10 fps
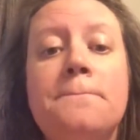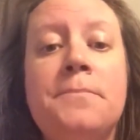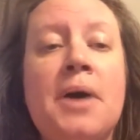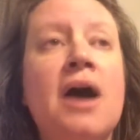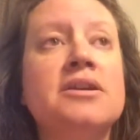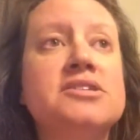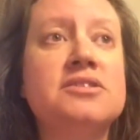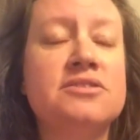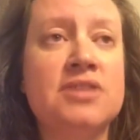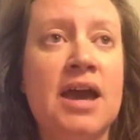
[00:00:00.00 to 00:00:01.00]
but
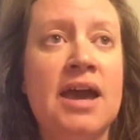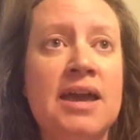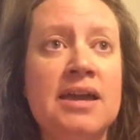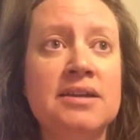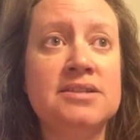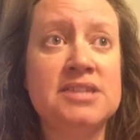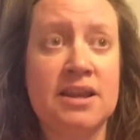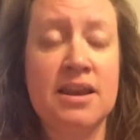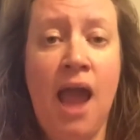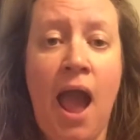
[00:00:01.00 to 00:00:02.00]
they
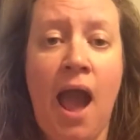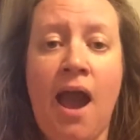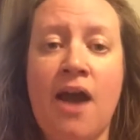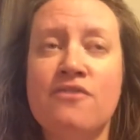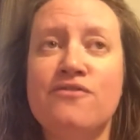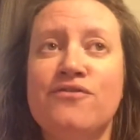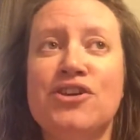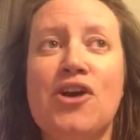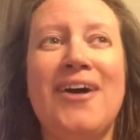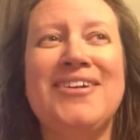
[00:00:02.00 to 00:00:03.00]
didn't have the
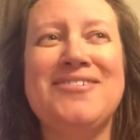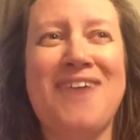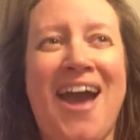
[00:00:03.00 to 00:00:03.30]
kind of